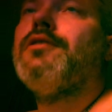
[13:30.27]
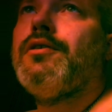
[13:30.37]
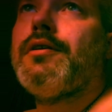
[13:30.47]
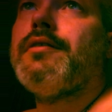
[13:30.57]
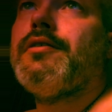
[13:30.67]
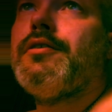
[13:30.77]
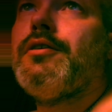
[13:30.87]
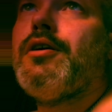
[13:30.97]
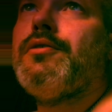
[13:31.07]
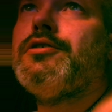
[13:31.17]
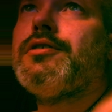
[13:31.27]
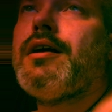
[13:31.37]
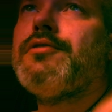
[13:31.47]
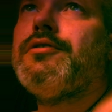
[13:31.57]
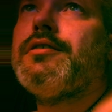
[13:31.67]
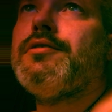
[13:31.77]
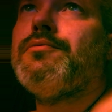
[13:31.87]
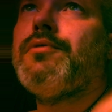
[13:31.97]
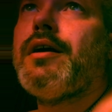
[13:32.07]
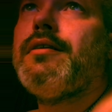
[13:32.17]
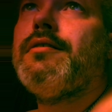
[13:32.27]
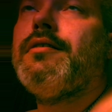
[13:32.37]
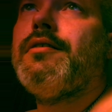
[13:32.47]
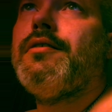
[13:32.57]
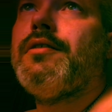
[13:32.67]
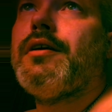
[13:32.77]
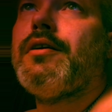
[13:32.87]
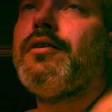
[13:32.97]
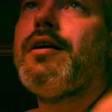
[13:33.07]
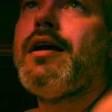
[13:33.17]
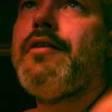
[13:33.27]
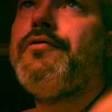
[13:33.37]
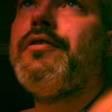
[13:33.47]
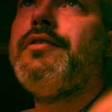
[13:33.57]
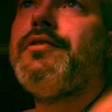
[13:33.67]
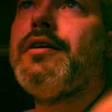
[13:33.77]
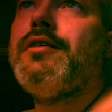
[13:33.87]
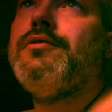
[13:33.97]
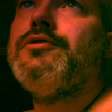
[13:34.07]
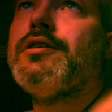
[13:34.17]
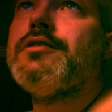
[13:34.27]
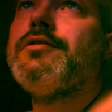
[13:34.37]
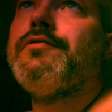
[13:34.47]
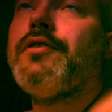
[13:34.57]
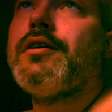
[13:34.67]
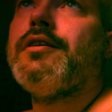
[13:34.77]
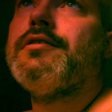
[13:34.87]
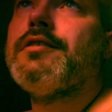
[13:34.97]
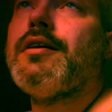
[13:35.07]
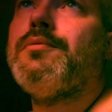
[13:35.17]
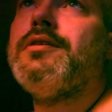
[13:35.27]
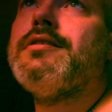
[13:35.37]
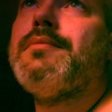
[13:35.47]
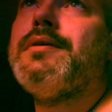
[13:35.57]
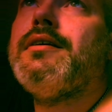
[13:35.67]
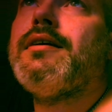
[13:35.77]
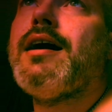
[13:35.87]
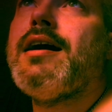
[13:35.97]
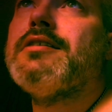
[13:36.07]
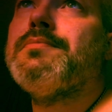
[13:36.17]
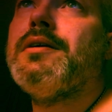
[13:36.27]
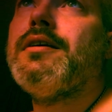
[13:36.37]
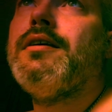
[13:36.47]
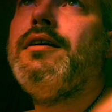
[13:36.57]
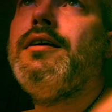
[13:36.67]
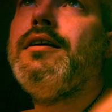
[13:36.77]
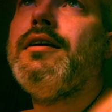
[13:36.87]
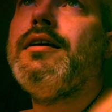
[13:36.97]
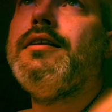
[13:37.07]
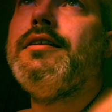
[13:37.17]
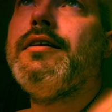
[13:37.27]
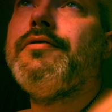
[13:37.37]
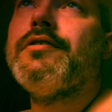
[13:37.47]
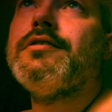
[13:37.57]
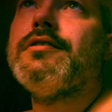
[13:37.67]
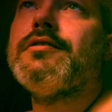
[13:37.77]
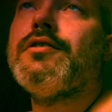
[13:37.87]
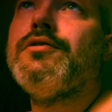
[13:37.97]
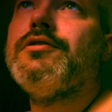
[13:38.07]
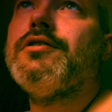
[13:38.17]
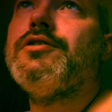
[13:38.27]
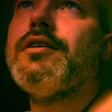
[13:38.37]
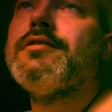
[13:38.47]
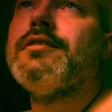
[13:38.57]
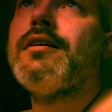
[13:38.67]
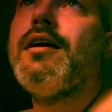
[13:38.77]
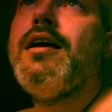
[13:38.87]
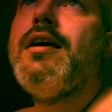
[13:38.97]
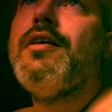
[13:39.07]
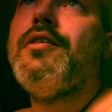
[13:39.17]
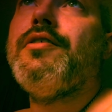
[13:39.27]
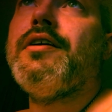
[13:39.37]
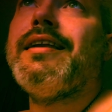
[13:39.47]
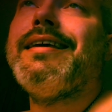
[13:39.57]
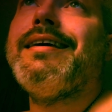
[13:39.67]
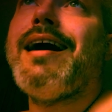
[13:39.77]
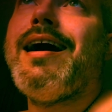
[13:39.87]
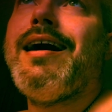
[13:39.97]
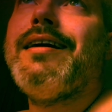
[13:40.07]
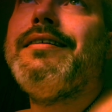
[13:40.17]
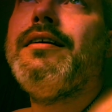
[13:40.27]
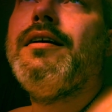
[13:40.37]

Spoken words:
Okay, there you go. You just contradicted right there. Everything you just fucking said. What does that mean, cosmic indifferences? Are you suggesting that God